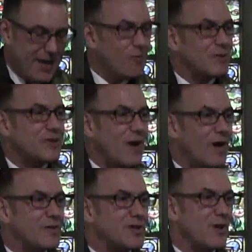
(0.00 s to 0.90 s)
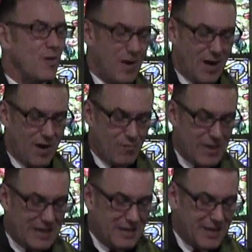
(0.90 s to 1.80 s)
It was also a
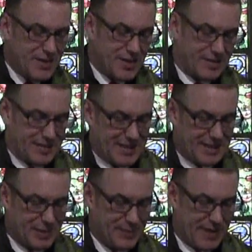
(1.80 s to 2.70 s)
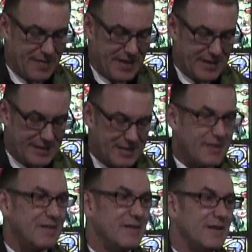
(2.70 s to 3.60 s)
religious
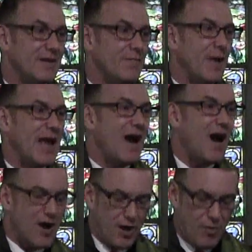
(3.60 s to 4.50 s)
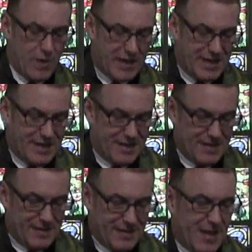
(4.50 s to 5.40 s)
experience. My heart quickened.
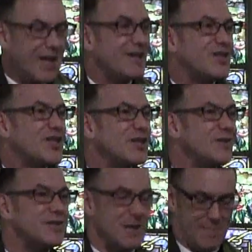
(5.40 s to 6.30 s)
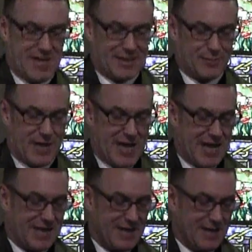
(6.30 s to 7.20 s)
I got chills up my
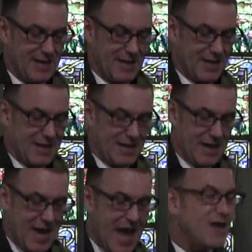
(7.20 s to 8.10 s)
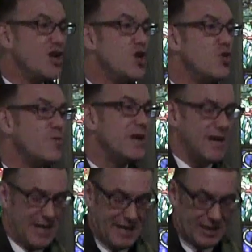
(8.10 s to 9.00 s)
spine. I had
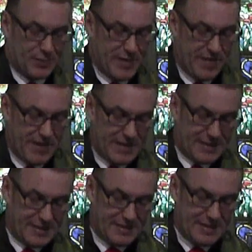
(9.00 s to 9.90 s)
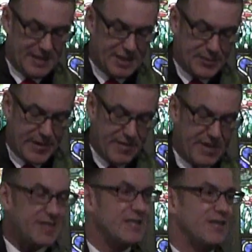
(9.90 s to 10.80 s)
noumenal experiences,
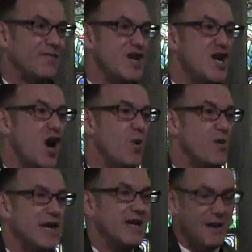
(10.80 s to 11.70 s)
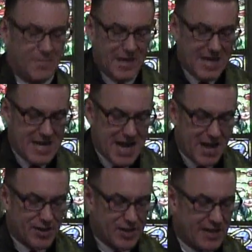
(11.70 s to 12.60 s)
experiences of knowing, of
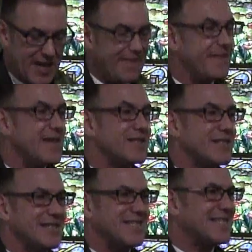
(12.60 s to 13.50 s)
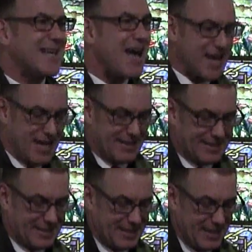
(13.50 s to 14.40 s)
connection, that this
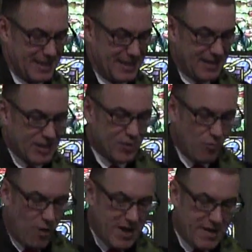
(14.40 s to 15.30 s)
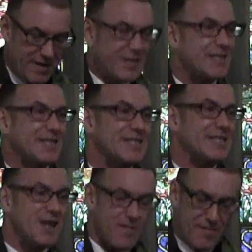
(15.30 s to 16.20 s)
science, this wonder, this
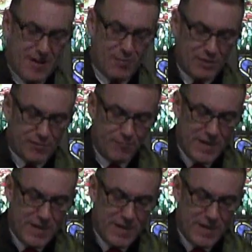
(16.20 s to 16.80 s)
discovery was